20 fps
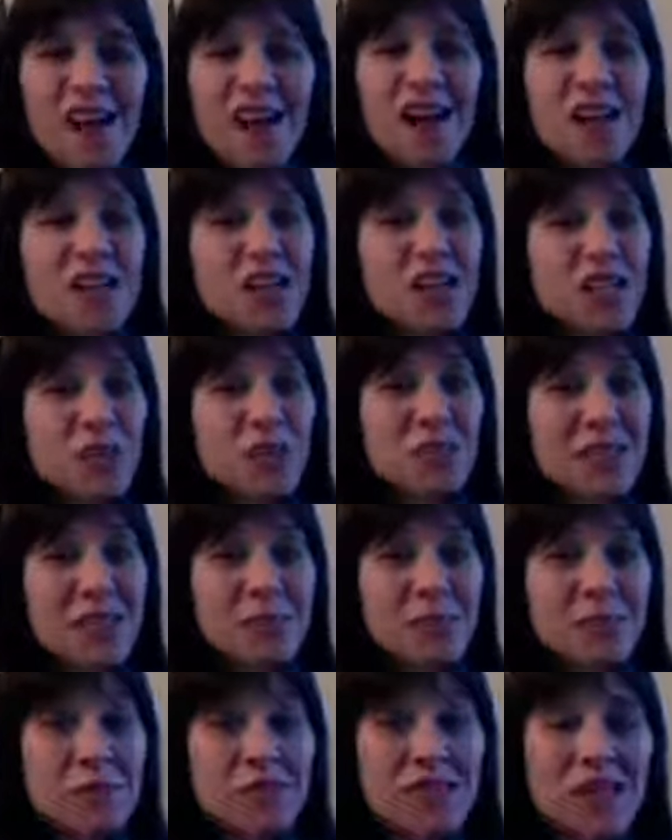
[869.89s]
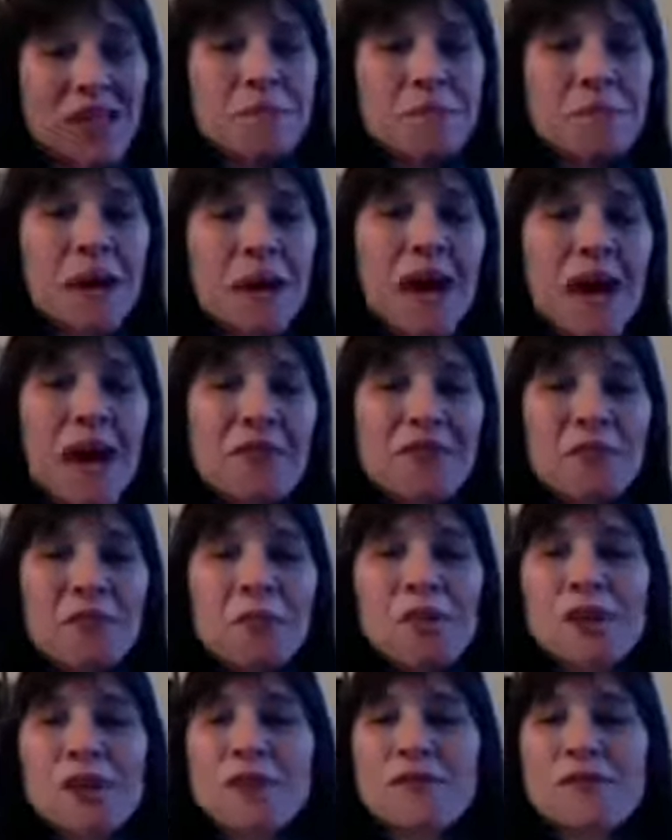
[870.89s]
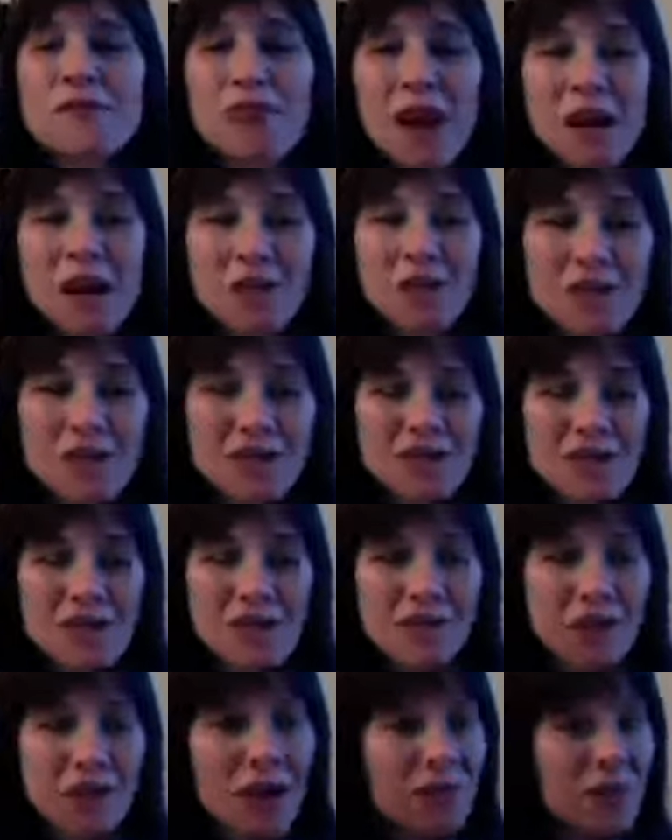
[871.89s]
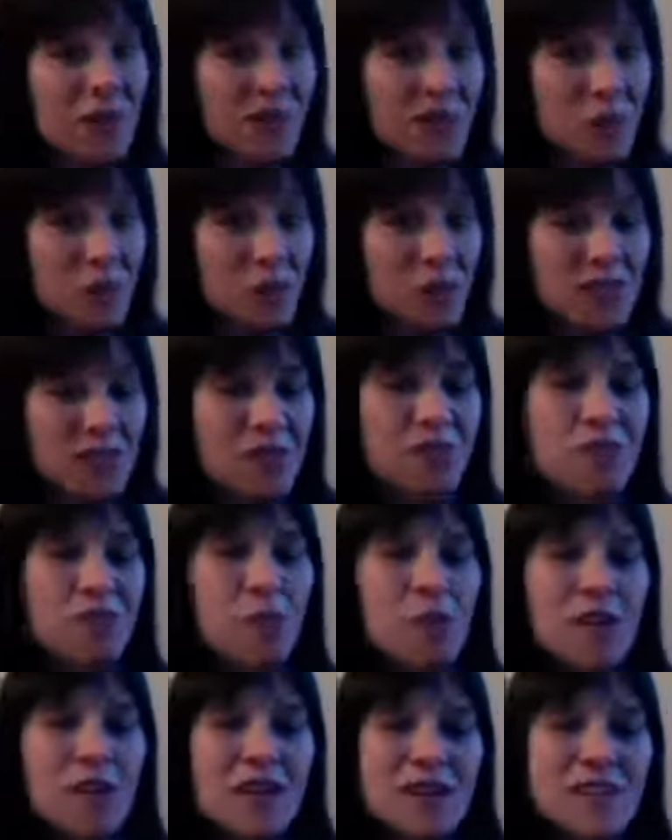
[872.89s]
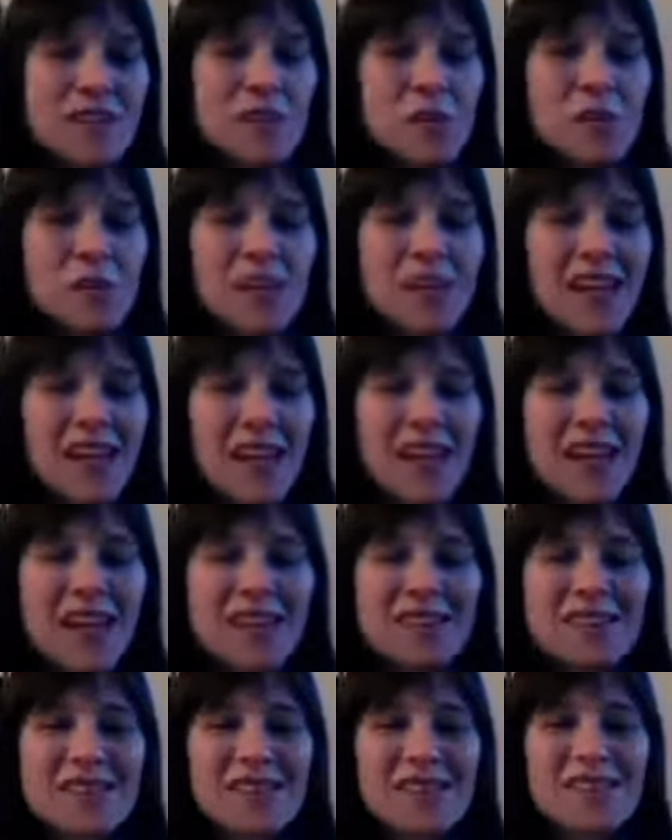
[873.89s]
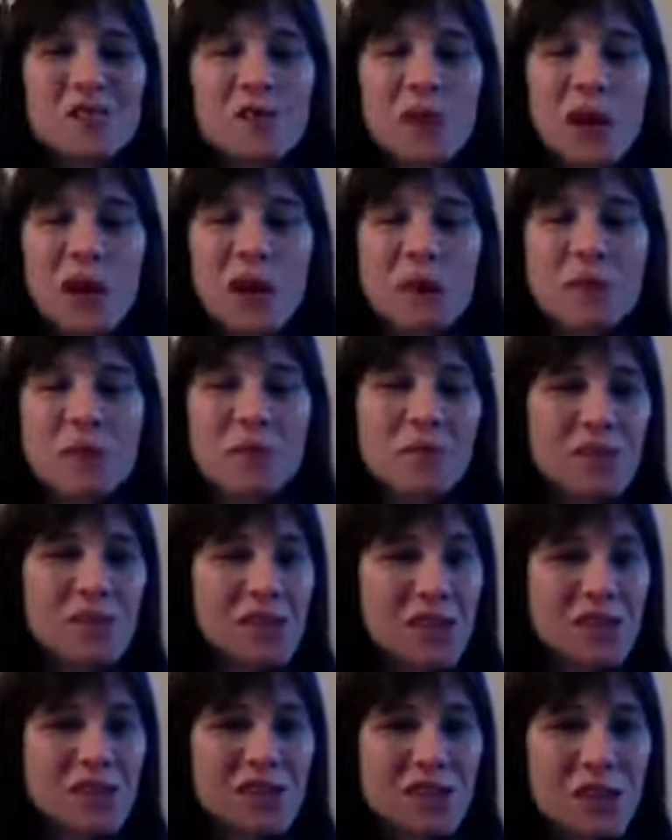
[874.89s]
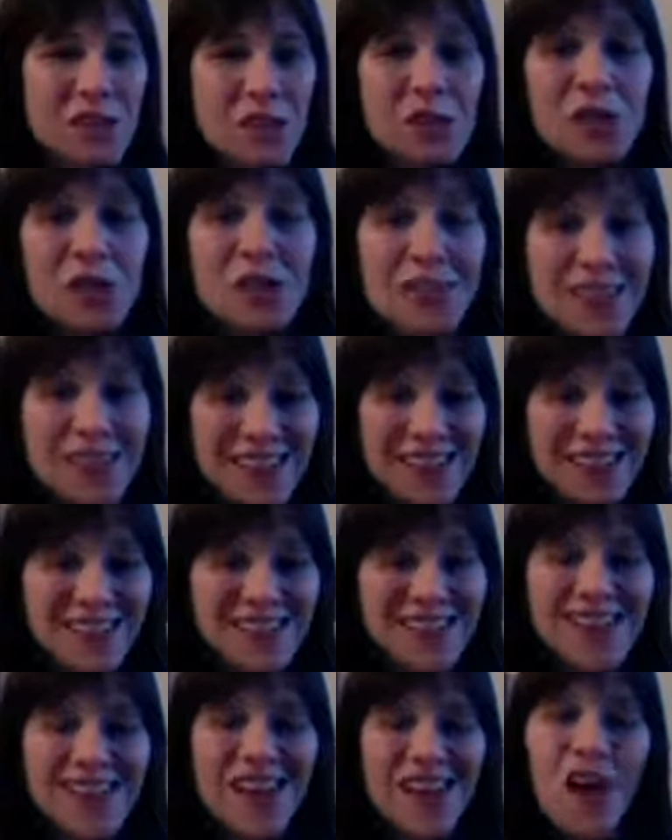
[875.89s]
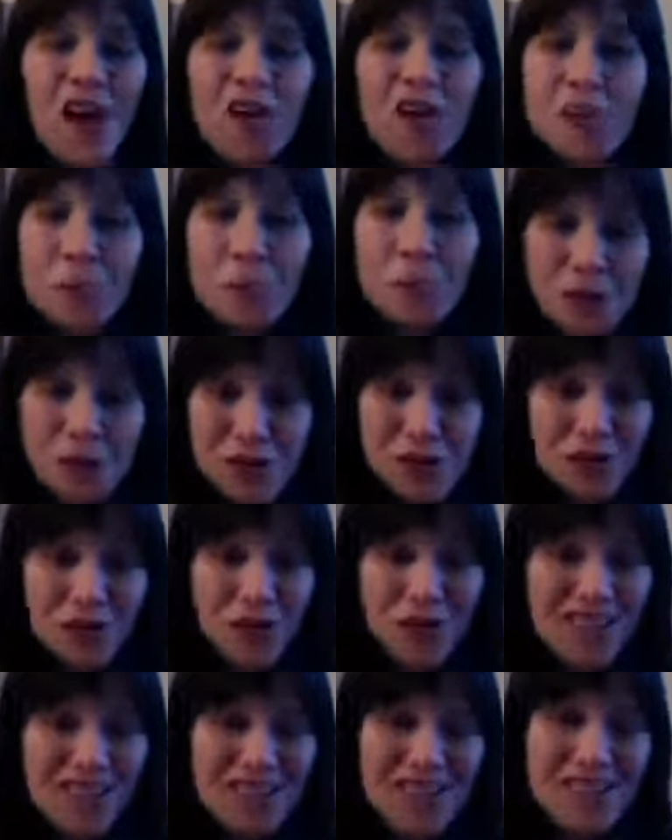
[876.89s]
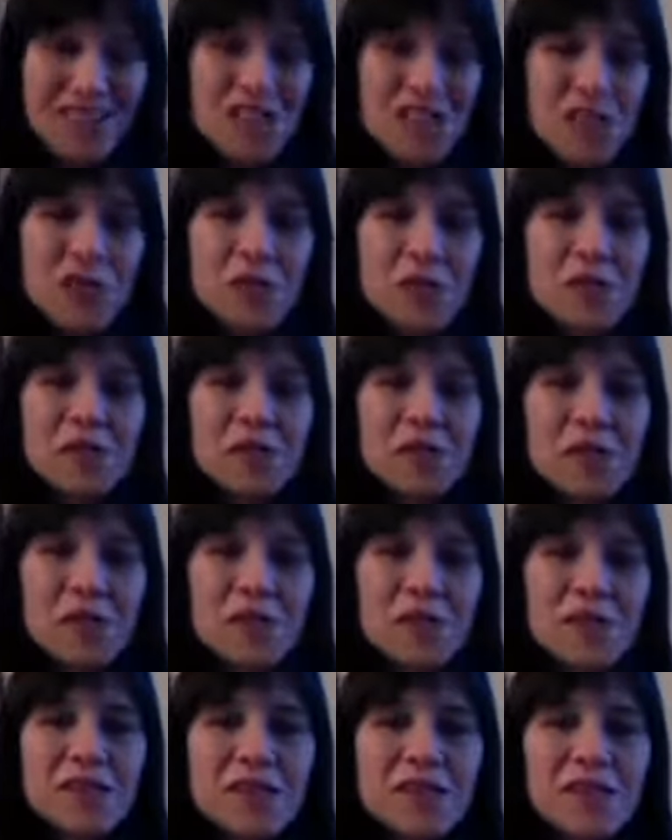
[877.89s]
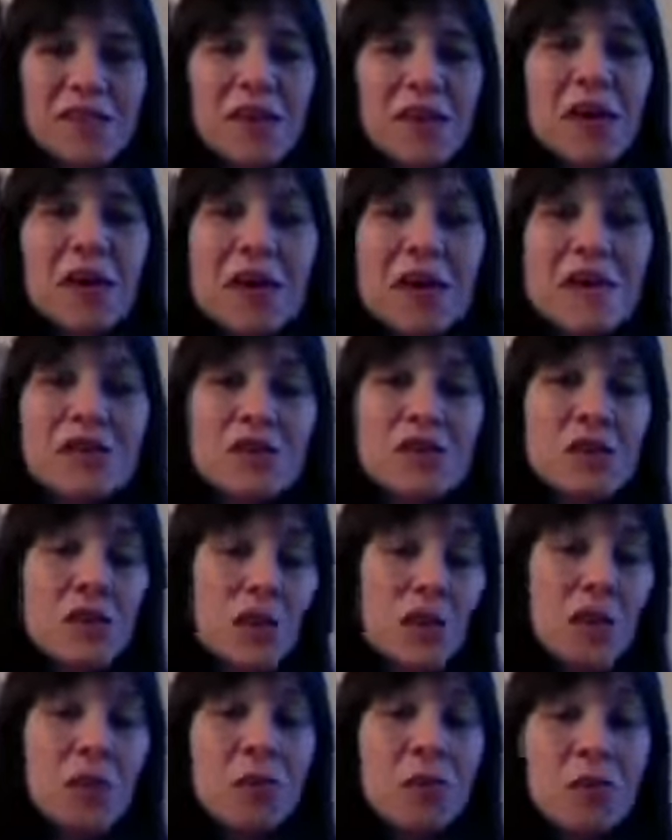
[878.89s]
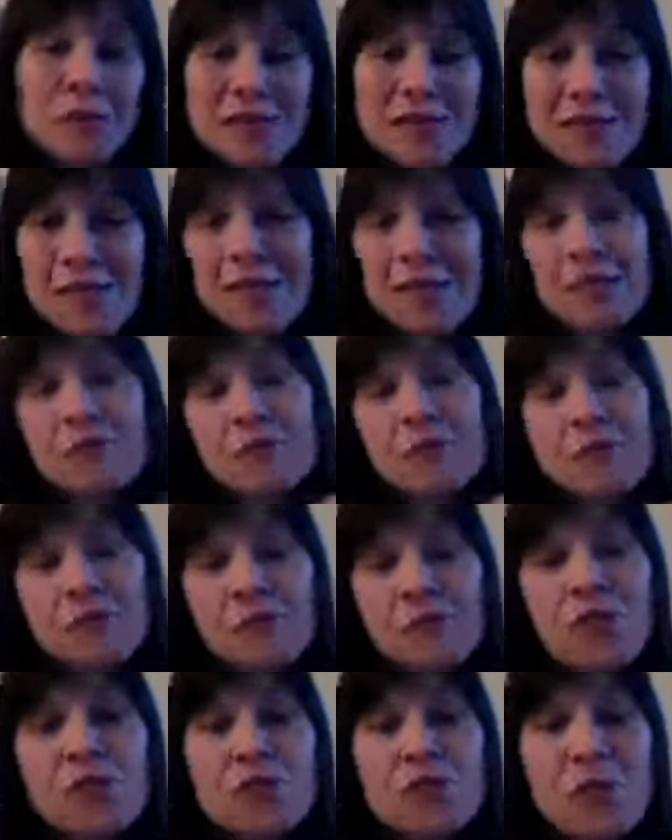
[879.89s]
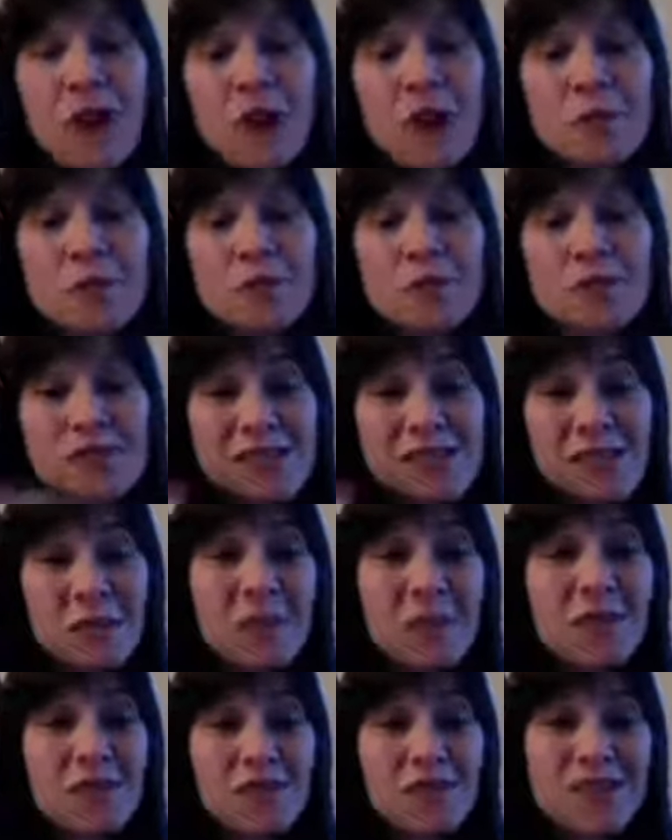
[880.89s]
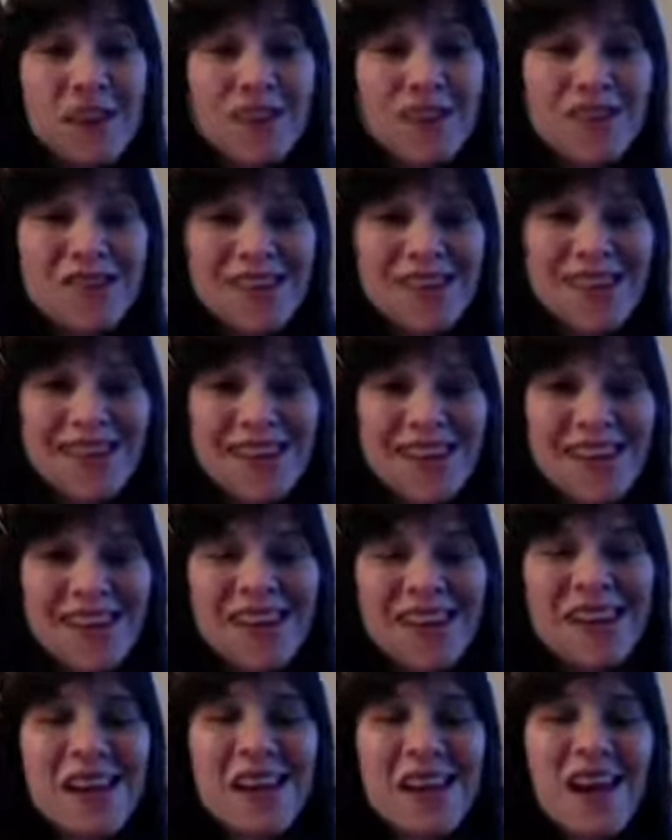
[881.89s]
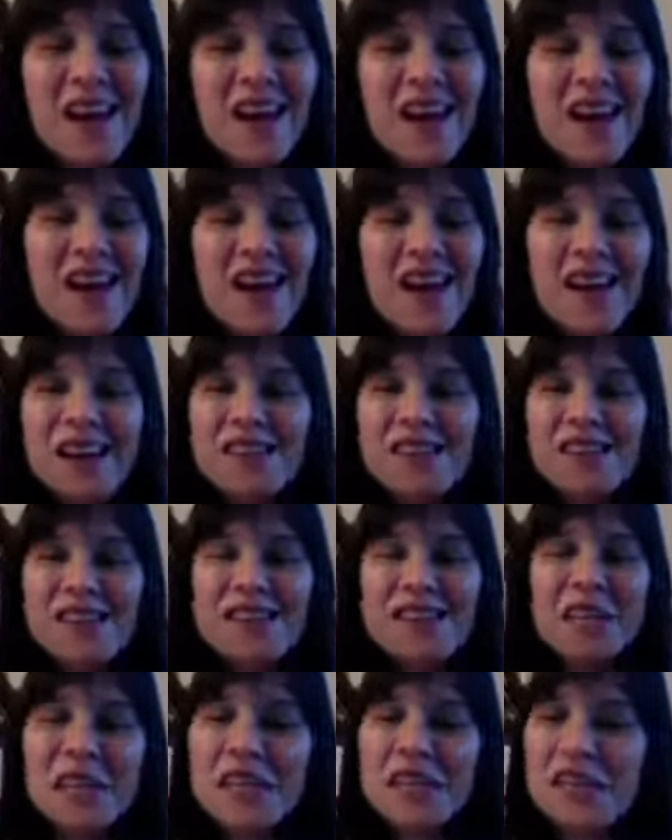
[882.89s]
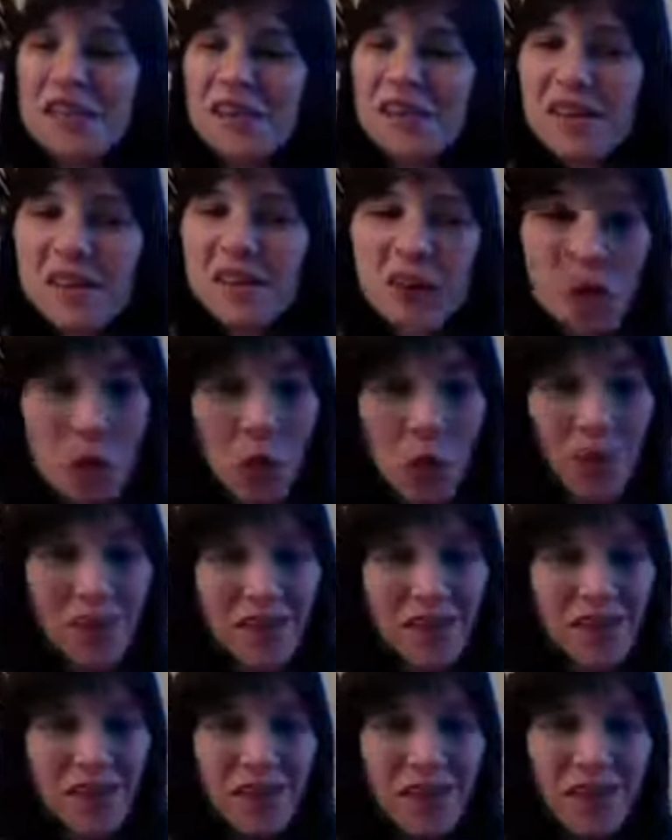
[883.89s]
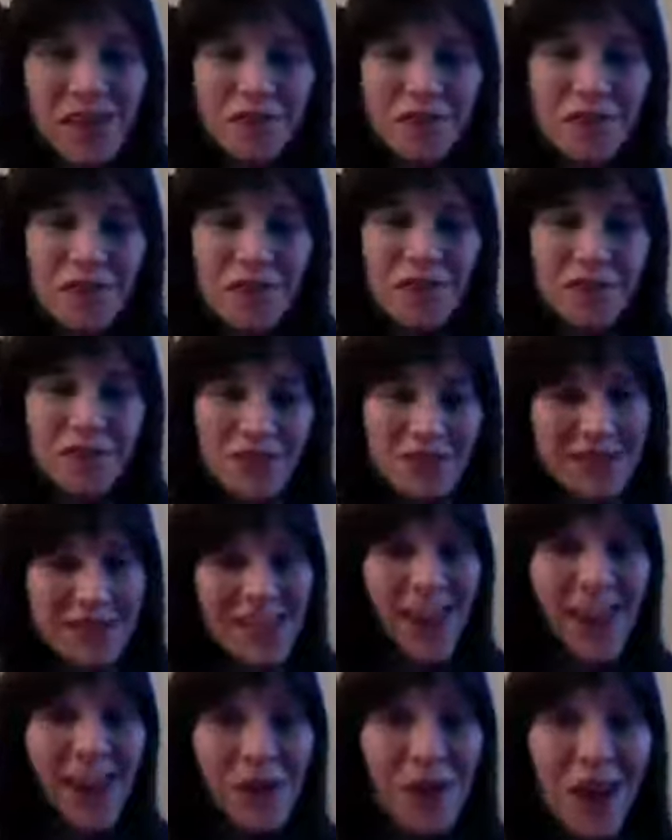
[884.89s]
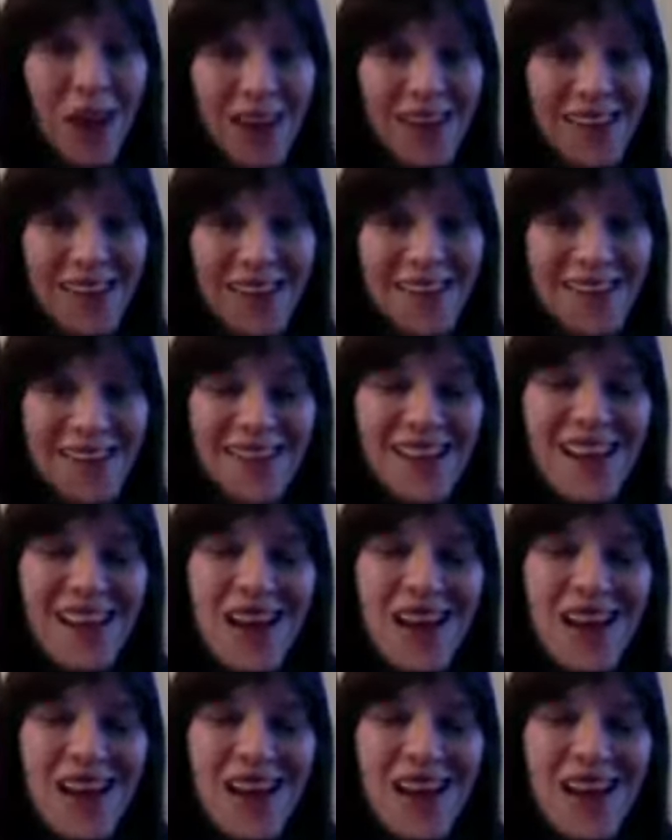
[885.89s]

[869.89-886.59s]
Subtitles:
And she was able to cut back from working 5 days a week to 4 days a week, and to do the things, all the personal things that she really wanted to do. So go basically from full-time to a semi-retired state, and her quality of life skyrocketed.